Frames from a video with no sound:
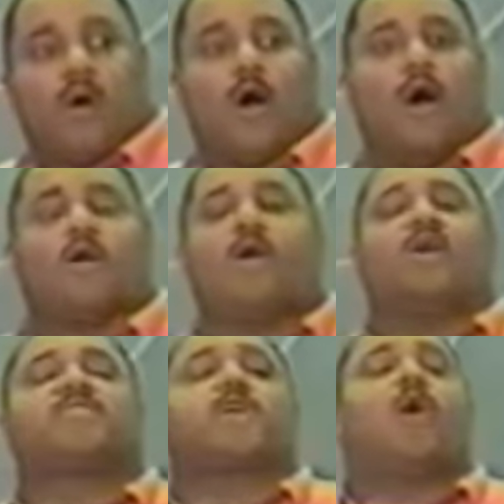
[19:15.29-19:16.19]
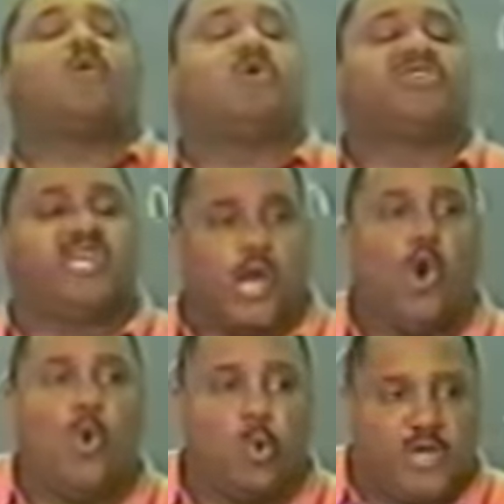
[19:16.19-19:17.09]
uh, uh, uh, it's called
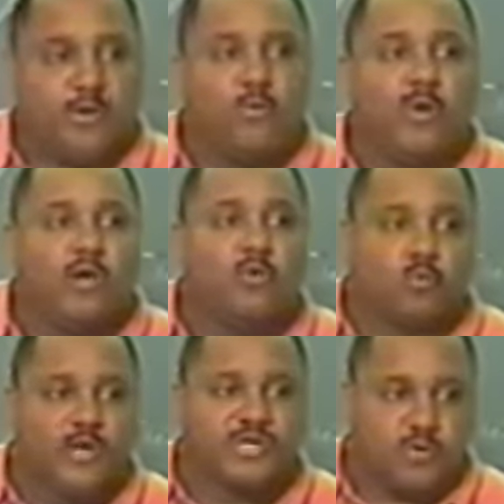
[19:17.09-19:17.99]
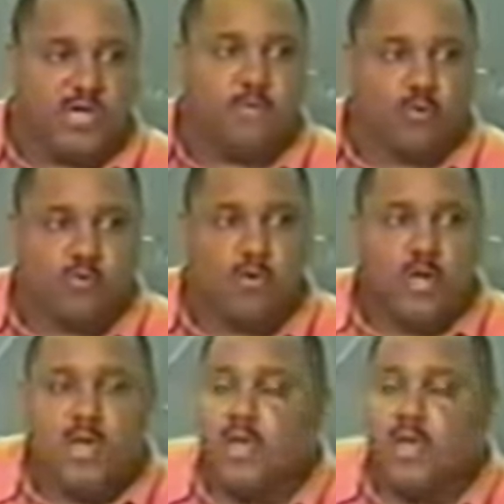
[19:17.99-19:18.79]
Sheol in real original Hebrew.